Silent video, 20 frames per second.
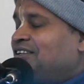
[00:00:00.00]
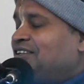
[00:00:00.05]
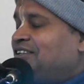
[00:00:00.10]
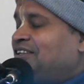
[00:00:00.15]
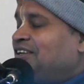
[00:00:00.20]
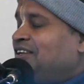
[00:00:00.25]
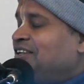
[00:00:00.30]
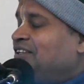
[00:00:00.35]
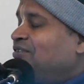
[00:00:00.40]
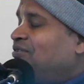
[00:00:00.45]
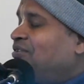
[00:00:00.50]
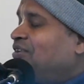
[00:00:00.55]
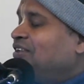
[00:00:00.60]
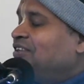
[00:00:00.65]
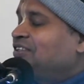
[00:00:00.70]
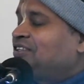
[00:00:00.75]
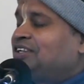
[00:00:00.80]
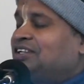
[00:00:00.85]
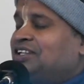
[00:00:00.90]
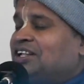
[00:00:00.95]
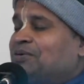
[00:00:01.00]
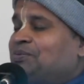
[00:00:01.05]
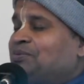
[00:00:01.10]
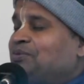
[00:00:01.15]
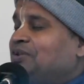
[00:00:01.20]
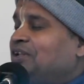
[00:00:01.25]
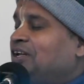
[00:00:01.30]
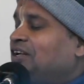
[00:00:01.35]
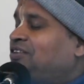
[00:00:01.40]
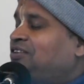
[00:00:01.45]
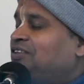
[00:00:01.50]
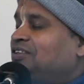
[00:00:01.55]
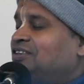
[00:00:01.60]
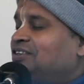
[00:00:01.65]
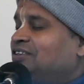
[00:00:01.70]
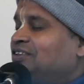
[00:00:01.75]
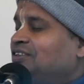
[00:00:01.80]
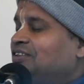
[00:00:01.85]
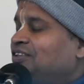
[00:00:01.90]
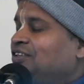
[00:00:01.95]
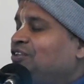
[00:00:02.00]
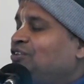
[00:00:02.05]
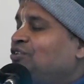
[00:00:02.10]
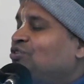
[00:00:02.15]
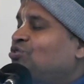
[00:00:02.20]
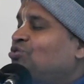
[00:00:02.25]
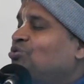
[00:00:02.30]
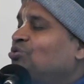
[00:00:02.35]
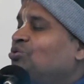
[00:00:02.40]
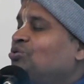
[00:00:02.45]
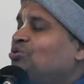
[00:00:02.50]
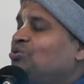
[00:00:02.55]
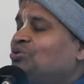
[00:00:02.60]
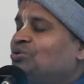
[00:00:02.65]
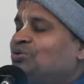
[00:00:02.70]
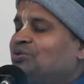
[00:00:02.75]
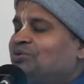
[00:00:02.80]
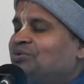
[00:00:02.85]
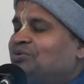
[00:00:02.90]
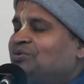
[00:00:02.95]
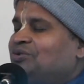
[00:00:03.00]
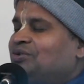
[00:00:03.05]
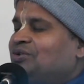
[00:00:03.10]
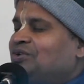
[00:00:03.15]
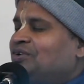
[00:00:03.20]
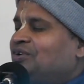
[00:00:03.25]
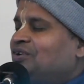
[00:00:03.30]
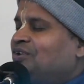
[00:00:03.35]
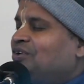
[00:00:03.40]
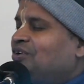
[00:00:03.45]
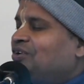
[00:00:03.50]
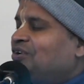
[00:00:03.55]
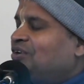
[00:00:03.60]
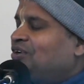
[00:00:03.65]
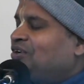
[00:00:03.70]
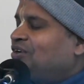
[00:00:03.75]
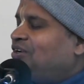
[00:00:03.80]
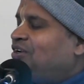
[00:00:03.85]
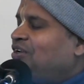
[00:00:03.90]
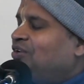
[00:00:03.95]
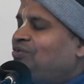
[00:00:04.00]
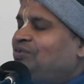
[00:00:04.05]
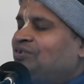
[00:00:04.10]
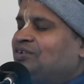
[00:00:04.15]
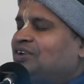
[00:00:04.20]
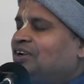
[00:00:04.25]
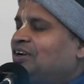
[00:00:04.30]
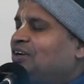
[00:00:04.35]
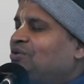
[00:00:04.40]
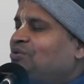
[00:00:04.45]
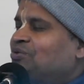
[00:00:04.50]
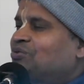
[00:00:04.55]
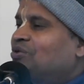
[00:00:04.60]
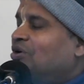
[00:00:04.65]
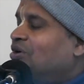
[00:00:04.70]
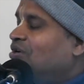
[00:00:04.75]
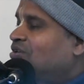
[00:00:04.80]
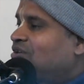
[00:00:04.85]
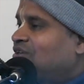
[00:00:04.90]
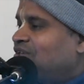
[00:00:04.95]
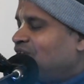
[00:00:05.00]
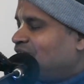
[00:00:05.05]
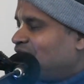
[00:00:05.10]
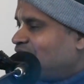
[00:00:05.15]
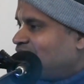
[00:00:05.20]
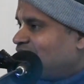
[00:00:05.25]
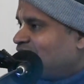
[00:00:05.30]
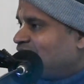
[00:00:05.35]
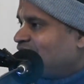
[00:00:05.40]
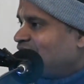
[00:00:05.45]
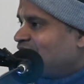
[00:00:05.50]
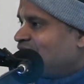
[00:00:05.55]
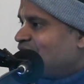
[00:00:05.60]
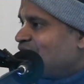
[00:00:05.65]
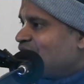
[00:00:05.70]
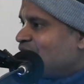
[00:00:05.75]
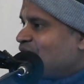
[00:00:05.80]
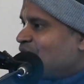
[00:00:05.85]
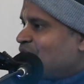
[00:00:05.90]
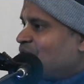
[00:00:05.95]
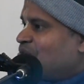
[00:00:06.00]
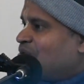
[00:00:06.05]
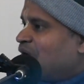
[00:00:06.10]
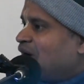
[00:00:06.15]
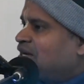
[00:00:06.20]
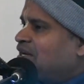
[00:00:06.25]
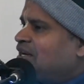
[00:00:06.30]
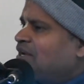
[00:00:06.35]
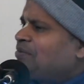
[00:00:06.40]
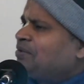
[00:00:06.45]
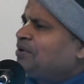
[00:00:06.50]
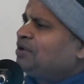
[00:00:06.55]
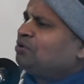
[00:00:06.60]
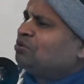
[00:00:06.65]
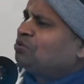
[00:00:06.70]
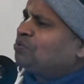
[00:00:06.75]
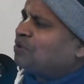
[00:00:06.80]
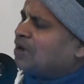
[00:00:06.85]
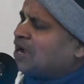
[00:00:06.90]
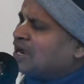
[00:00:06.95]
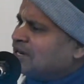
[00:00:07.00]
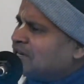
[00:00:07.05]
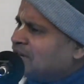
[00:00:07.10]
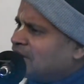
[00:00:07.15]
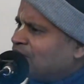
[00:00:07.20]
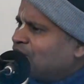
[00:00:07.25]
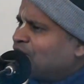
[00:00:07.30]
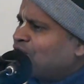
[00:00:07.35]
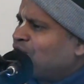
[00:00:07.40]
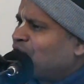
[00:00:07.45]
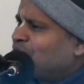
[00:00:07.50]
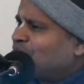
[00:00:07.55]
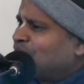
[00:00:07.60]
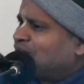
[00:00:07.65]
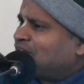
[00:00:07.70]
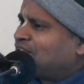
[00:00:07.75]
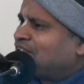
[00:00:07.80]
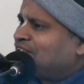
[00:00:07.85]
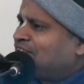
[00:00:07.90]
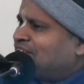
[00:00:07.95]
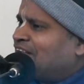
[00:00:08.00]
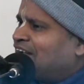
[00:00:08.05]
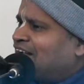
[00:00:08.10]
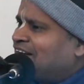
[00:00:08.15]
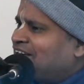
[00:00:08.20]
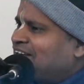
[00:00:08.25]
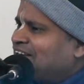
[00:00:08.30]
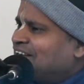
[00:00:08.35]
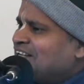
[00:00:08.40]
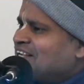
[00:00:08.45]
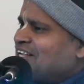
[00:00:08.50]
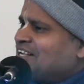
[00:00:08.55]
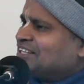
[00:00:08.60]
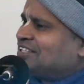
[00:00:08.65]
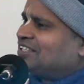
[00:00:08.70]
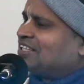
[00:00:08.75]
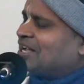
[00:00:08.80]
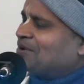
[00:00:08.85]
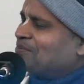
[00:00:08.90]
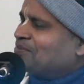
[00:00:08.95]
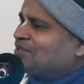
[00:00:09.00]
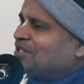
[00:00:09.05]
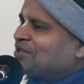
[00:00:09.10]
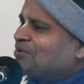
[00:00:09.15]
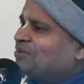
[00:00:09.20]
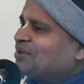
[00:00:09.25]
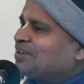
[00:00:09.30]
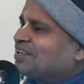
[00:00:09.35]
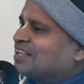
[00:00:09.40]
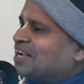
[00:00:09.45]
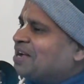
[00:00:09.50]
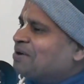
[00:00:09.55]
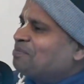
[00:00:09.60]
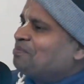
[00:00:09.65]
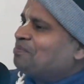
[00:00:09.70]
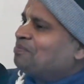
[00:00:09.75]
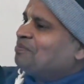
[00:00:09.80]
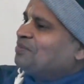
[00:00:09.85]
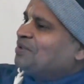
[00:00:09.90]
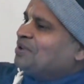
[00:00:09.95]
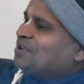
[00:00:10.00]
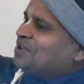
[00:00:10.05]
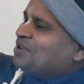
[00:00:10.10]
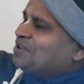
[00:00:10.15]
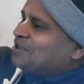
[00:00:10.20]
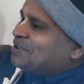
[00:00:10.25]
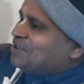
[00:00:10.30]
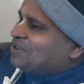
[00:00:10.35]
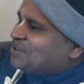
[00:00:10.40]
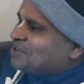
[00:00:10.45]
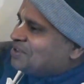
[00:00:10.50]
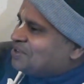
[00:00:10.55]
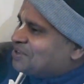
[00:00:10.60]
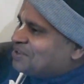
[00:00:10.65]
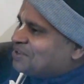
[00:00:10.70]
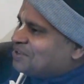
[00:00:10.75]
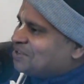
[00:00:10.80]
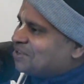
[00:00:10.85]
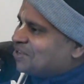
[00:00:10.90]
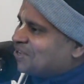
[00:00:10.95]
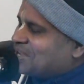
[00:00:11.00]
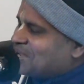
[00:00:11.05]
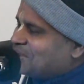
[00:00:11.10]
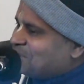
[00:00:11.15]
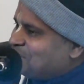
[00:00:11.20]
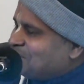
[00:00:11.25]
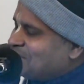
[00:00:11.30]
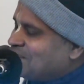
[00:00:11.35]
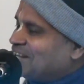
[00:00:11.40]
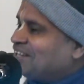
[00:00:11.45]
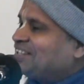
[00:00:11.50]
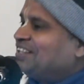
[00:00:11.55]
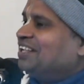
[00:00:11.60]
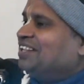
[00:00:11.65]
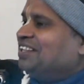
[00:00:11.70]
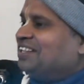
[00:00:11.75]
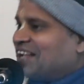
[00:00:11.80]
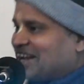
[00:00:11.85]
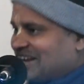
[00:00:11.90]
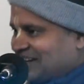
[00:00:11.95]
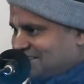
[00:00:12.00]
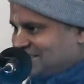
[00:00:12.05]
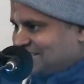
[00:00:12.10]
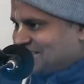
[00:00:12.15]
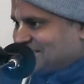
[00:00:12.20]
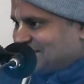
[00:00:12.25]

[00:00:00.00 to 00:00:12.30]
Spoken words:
the invention of nature is so difficult to conquer. Whatever you find out, you will see that something will come heavier than that.